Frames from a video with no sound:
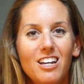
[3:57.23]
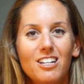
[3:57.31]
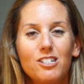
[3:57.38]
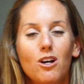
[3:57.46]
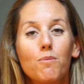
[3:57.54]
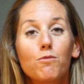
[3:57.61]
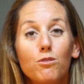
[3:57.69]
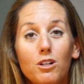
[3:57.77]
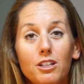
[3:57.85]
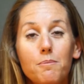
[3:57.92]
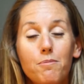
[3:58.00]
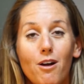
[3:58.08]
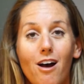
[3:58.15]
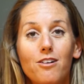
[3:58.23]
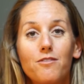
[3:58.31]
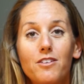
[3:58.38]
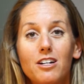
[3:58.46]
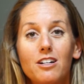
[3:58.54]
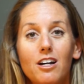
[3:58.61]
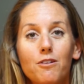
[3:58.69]
And so I'm really proud of
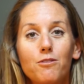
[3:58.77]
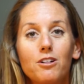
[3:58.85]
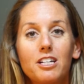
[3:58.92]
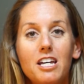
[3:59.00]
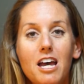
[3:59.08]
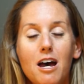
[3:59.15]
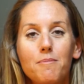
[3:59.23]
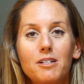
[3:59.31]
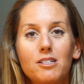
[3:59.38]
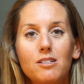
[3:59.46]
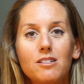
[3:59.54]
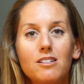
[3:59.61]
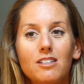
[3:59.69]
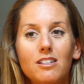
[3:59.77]
it. I really am. It's